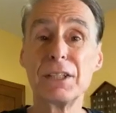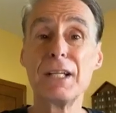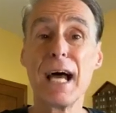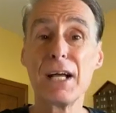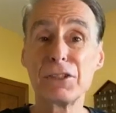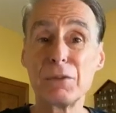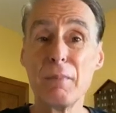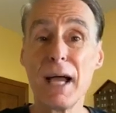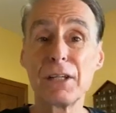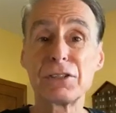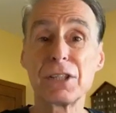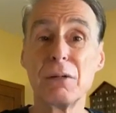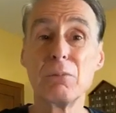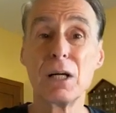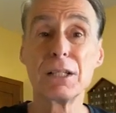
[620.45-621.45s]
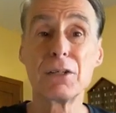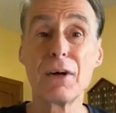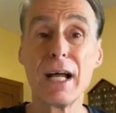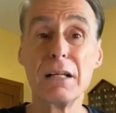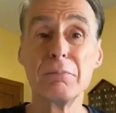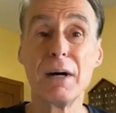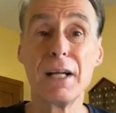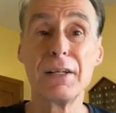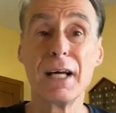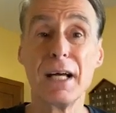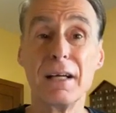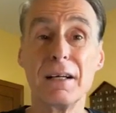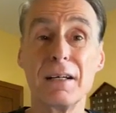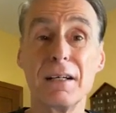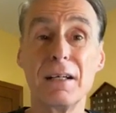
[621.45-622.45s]
Today is Make Someone Great
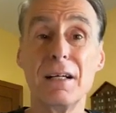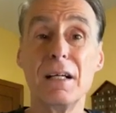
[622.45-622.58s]
Monday.